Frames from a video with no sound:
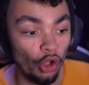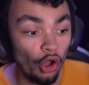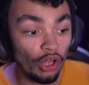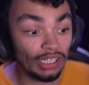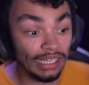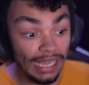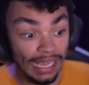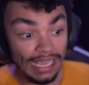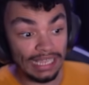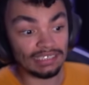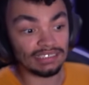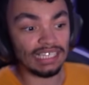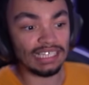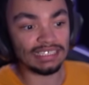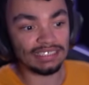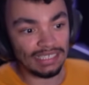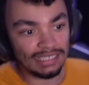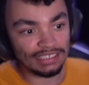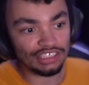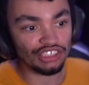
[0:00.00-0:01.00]
All it is,
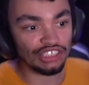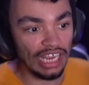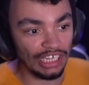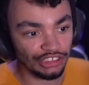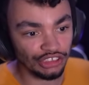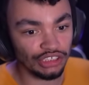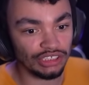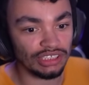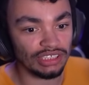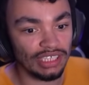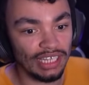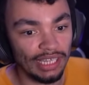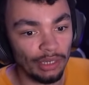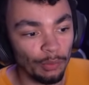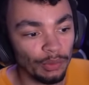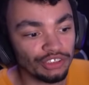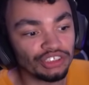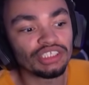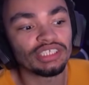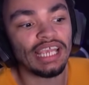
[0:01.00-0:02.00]
is the sessions thing,
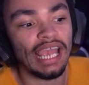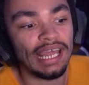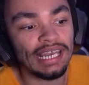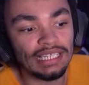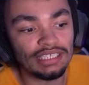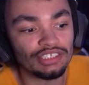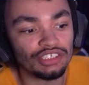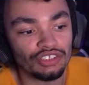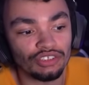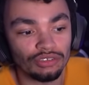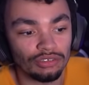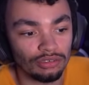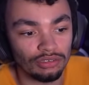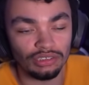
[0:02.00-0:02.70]
which again, it's.